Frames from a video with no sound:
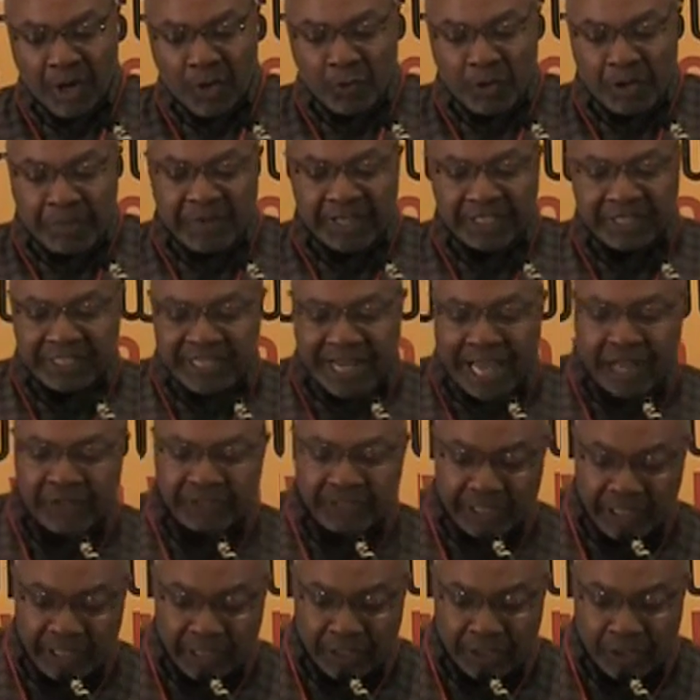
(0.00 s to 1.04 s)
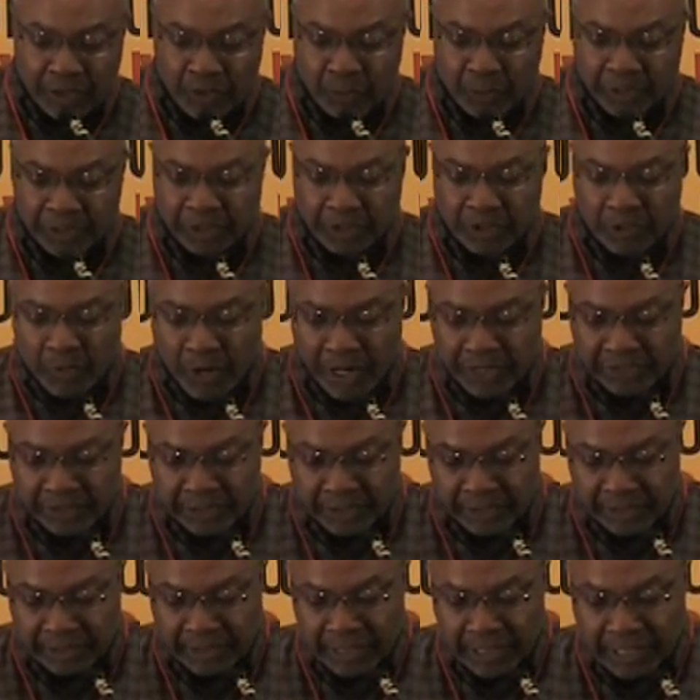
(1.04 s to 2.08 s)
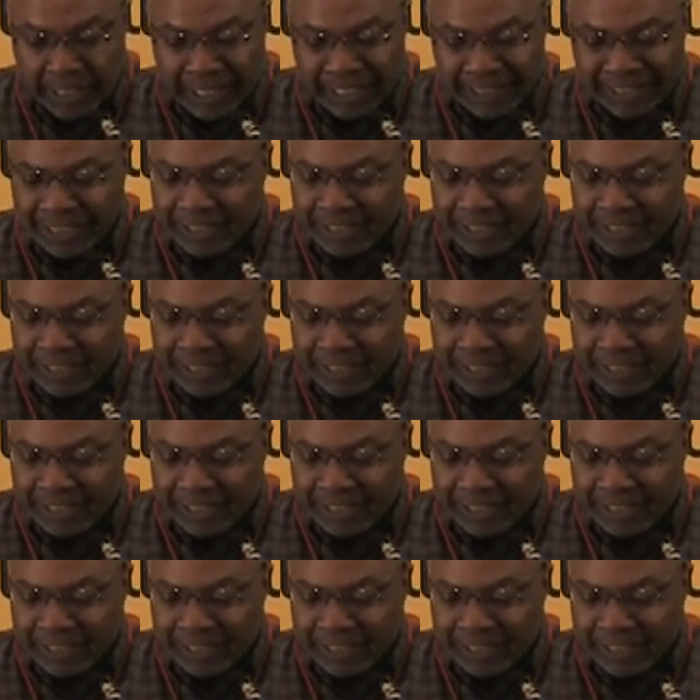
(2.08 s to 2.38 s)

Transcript: "We must now deal with the question